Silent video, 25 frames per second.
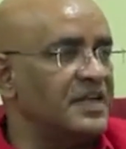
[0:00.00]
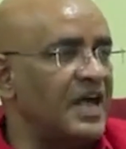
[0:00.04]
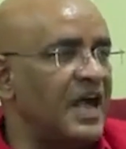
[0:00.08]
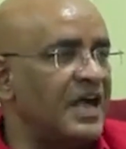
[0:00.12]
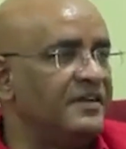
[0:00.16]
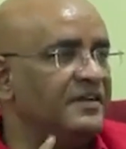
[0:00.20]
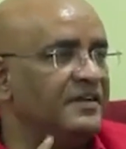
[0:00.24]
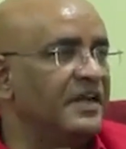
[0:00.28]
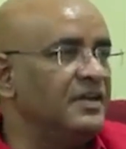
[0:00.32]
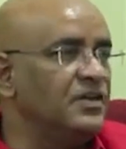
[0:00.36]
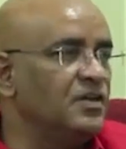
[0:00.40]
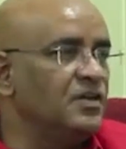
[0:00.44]
I
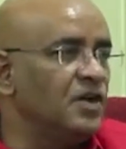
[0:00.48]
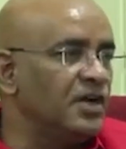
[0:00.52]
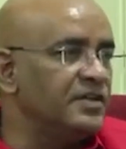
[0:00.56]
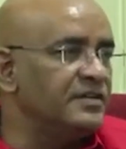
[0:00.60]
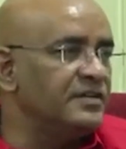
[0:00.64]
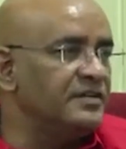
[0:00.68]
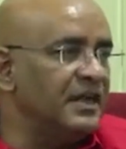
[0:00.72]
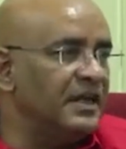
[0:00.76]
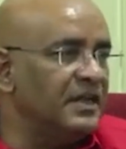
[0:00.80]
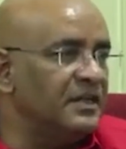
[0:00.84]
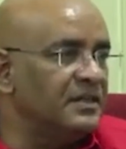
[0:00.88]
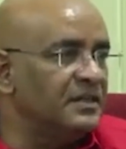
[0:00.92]
did not
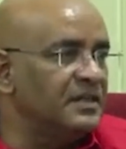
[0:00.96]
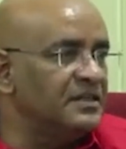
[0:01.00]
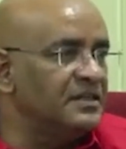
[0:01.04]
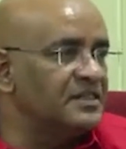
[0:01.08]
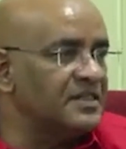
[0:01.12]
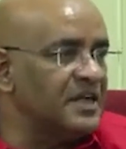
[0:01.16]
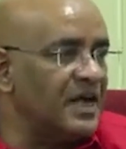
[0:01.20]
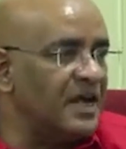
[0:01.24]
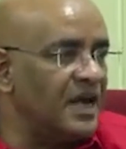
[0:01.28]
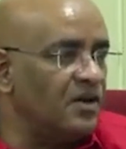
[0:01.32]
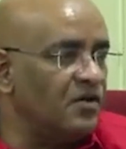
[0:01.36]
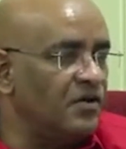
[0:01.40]
take this
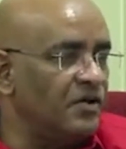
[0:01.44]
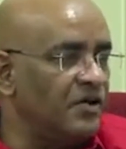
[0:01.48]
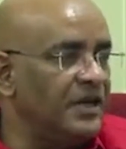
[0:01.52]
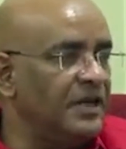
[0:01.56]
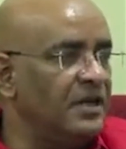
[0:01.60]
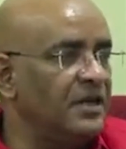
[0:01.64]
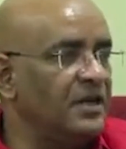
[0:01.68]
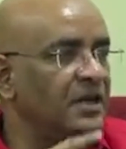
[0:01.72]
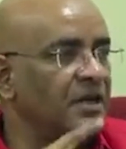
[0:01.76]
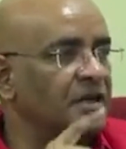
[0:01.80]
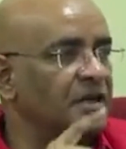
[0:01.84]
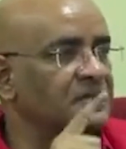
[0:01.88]
salary
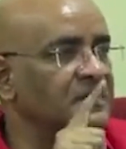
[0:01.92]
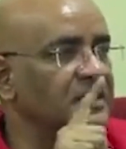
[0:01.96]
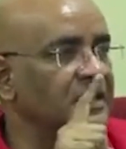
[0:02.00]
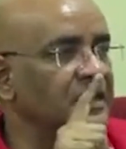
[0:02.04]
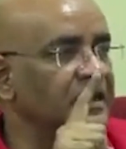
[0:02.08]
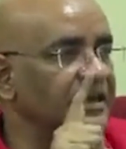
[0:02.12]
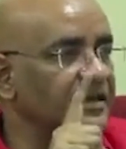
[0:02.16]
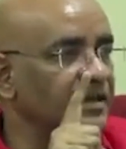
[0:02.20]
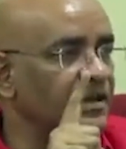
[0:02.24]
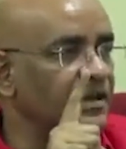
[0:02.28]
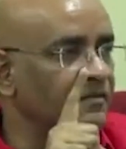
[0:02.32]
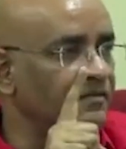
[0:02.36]
as
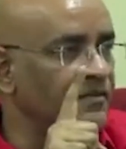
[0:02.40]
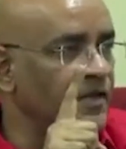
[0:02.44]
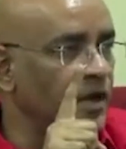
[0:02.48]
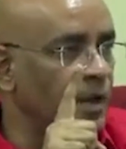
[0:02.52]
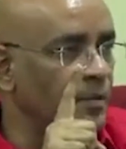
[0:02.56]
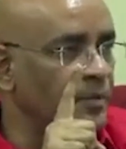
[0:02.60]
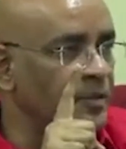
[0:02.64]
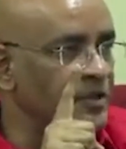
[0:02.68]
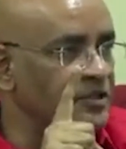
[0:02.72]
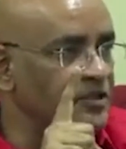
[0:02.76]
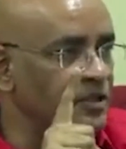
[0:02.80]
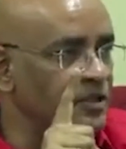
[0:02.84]
leader of the
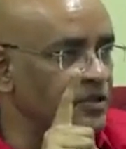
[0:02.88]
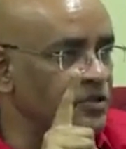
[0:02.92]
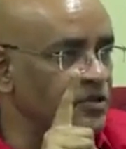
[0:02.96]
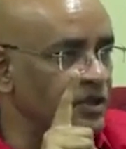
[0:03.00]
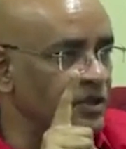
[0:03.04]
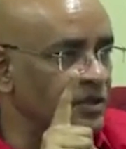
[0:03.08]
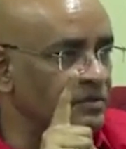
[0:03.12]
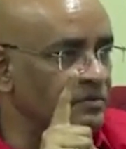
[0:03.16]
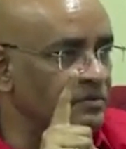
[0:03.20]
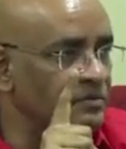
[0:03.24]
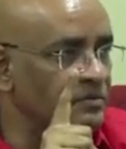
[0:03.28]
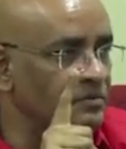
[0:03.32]

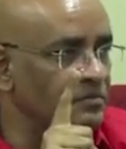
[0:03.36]
opposition.